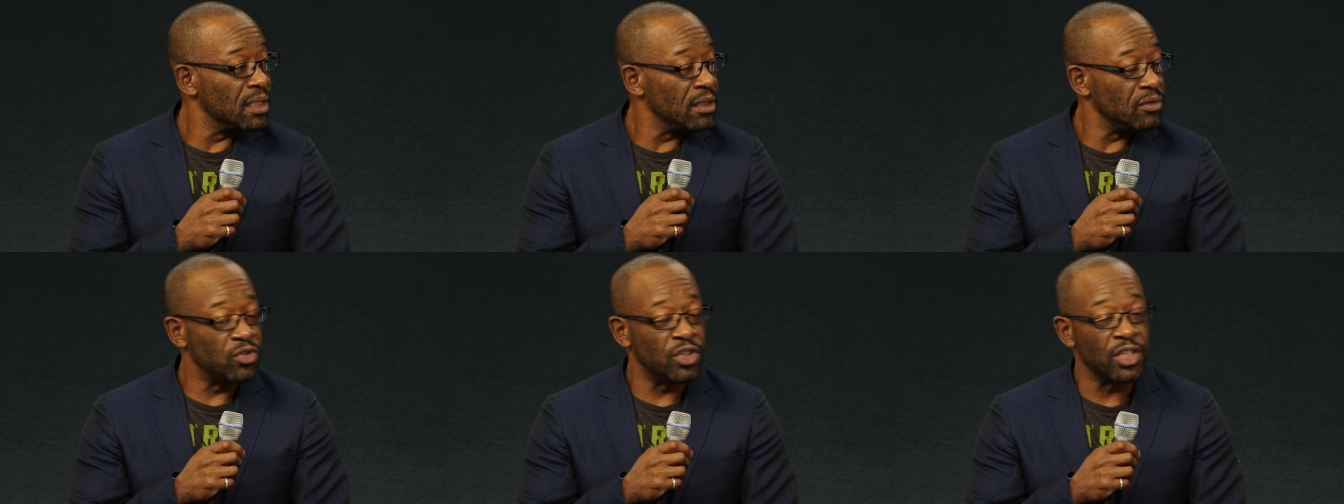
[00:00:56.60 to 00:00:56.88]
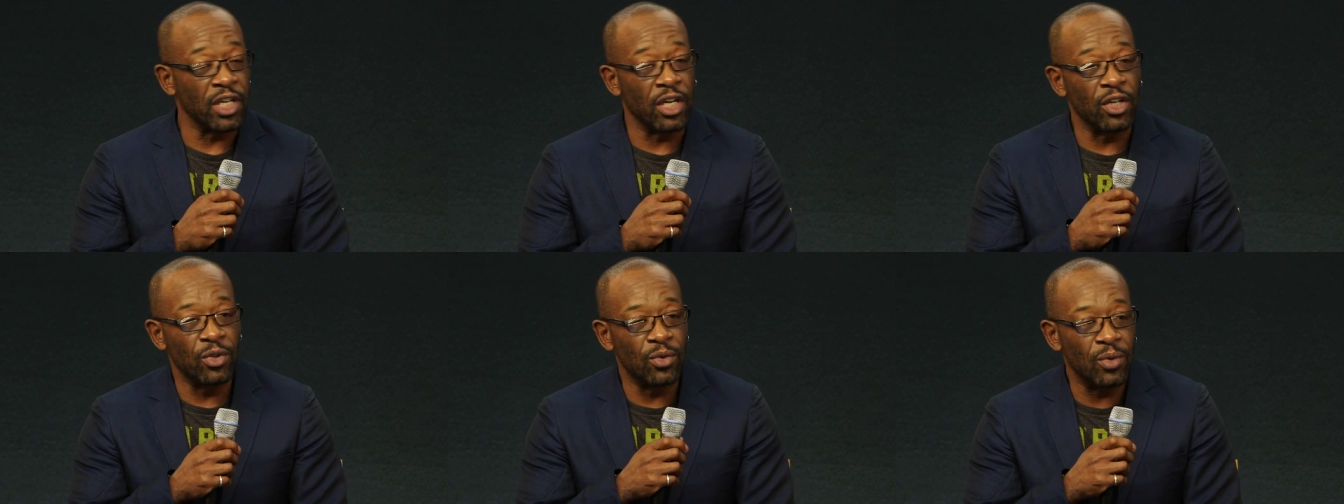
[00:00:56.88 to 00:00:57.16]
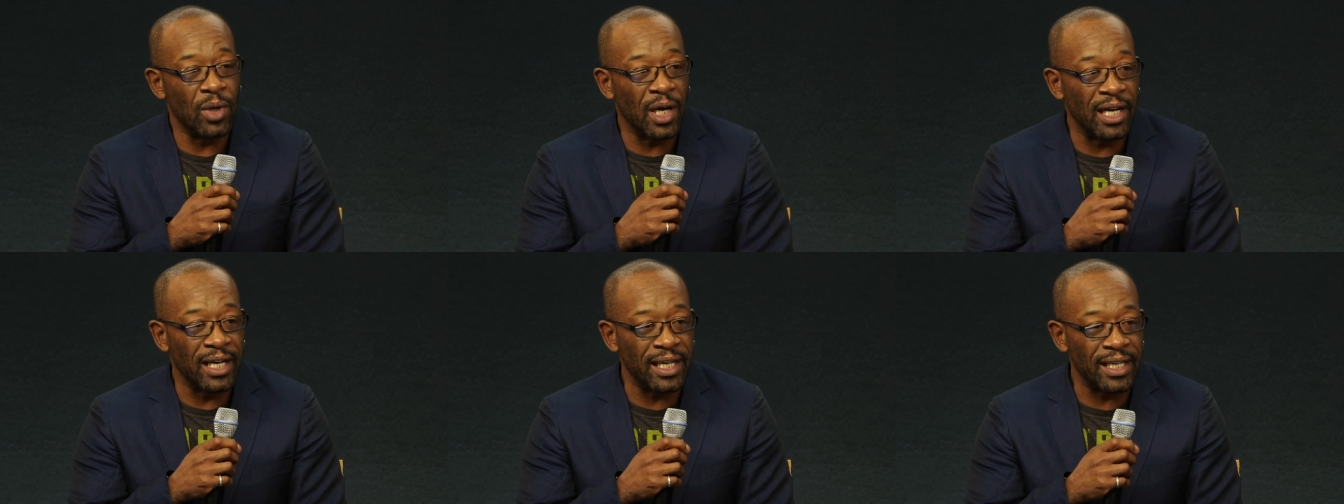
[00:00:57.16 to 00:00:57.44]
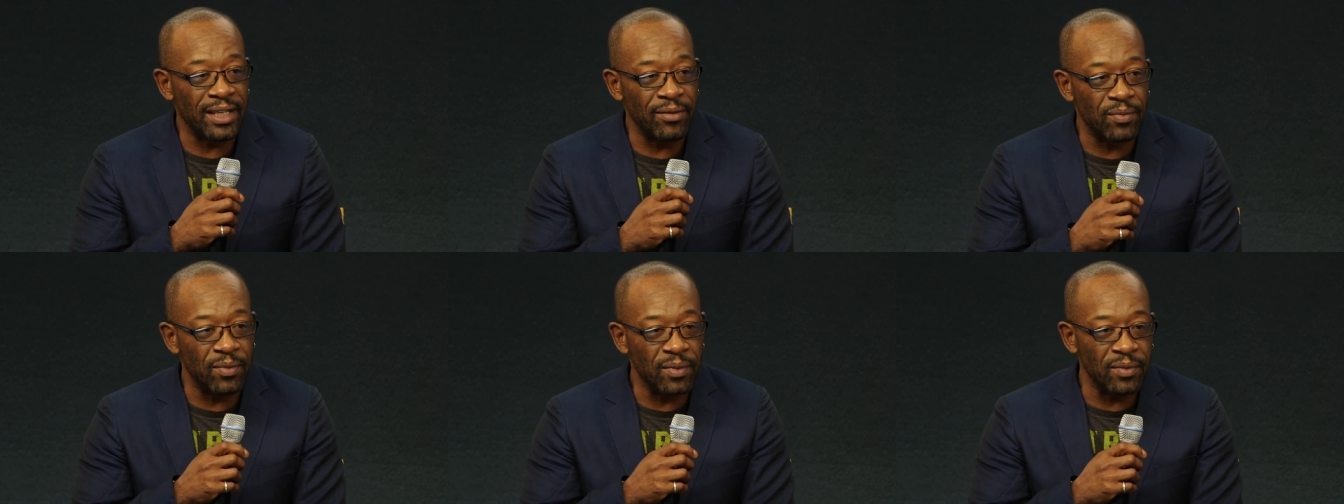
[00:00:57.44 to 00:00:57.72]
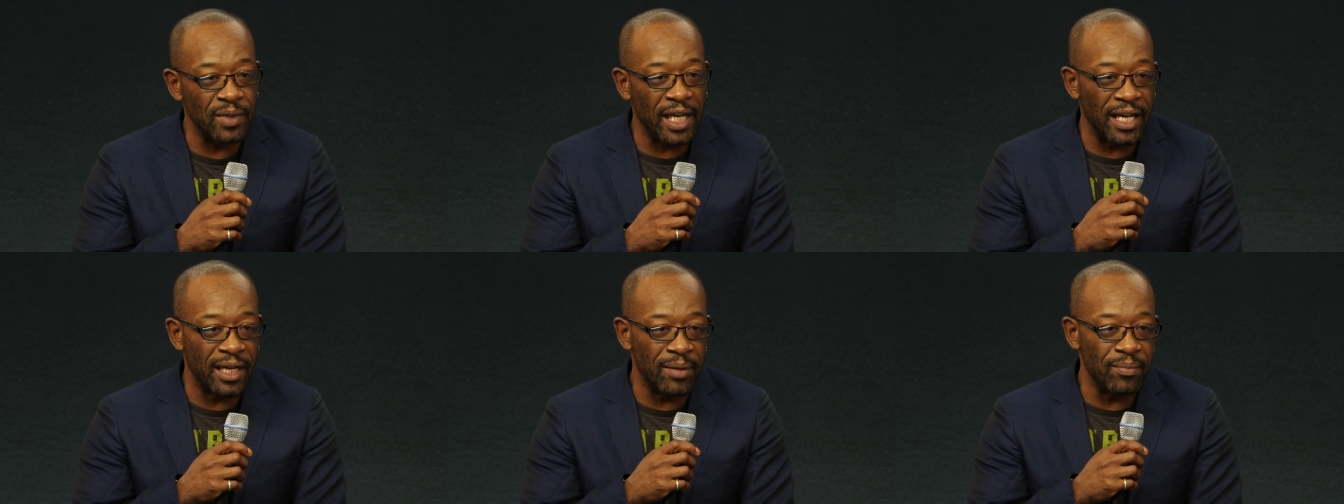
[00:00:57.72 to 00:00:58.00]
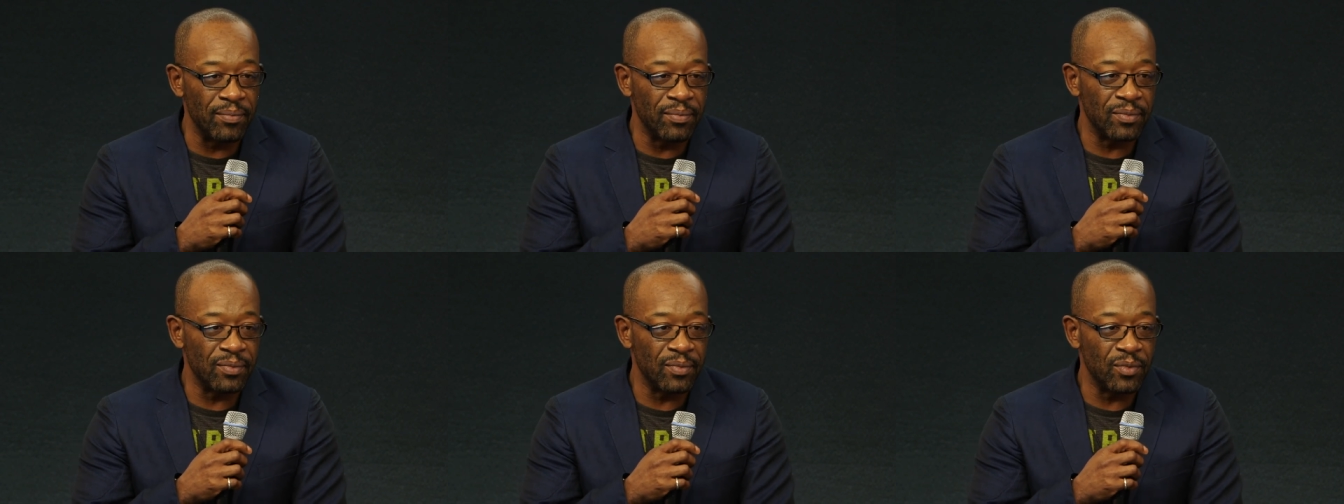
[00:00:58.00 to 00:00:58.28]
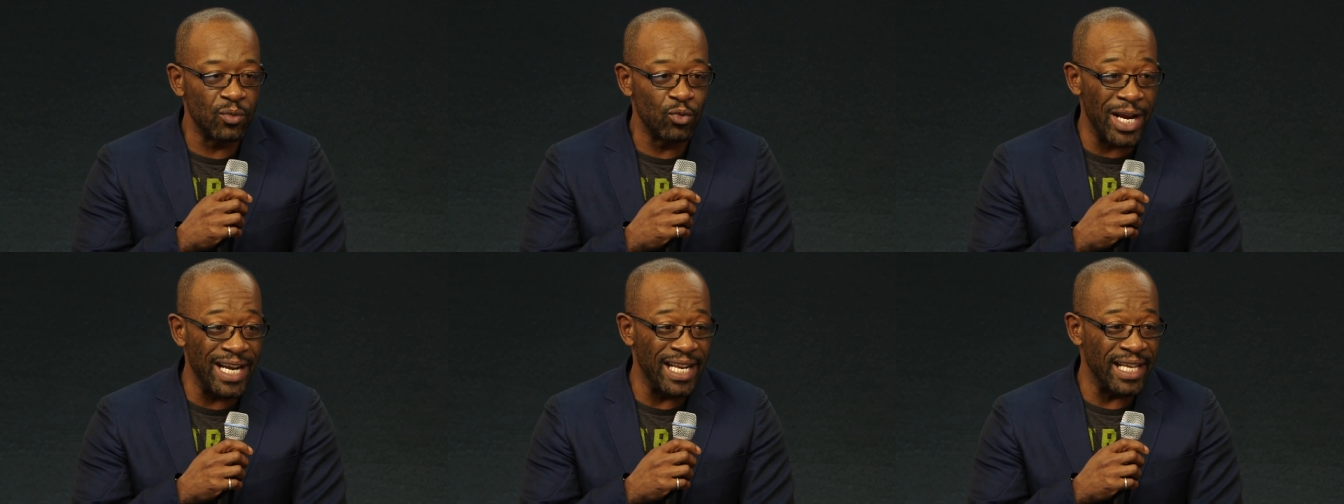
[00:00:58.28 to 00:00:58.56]
So I um,
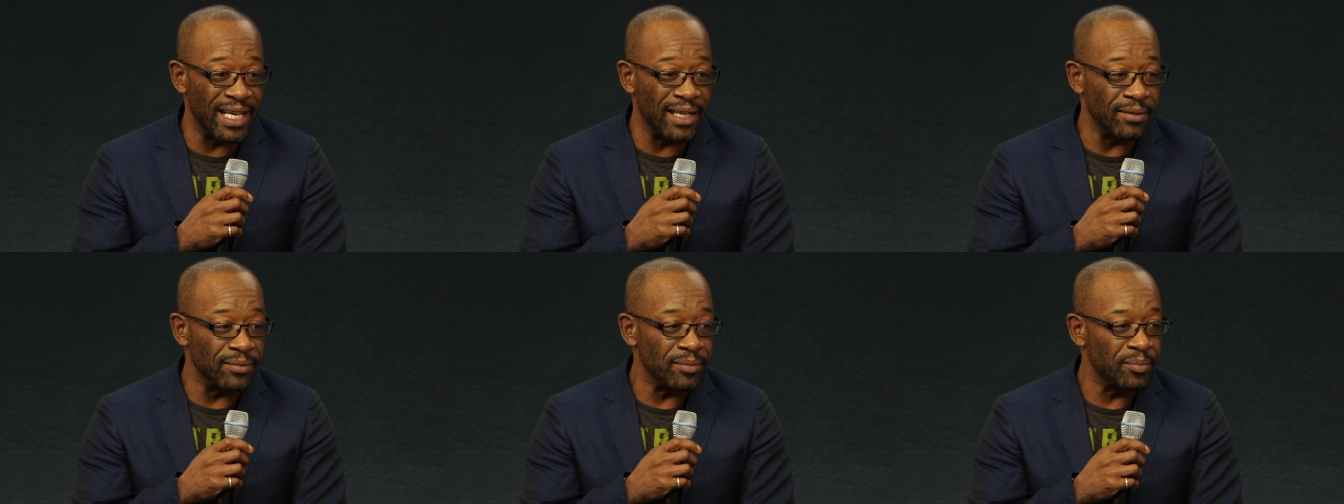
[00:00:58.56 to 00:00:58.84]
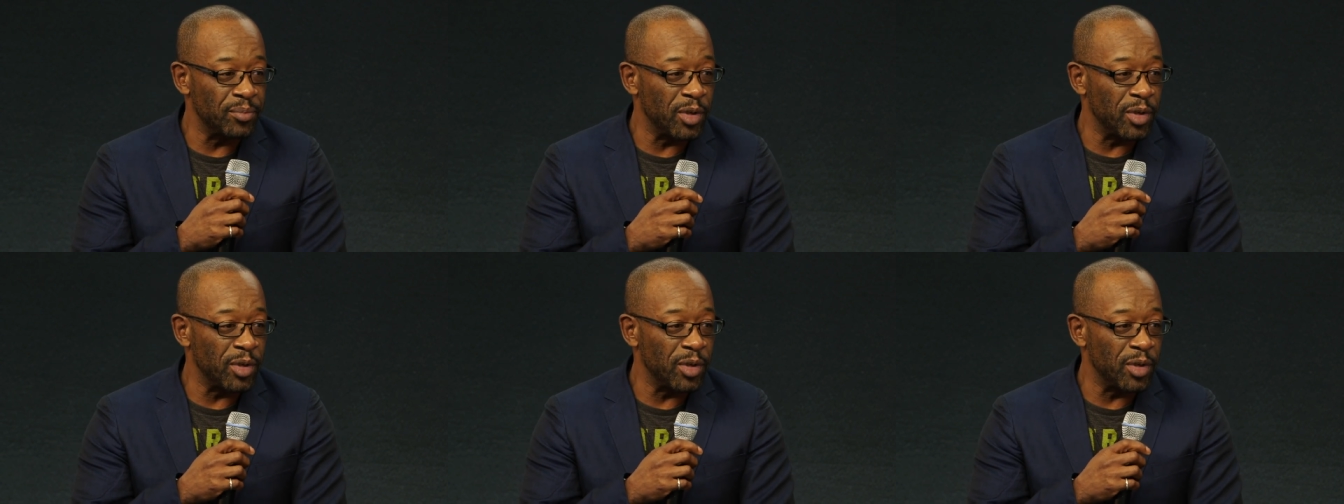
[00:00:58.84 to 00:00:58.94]
read it,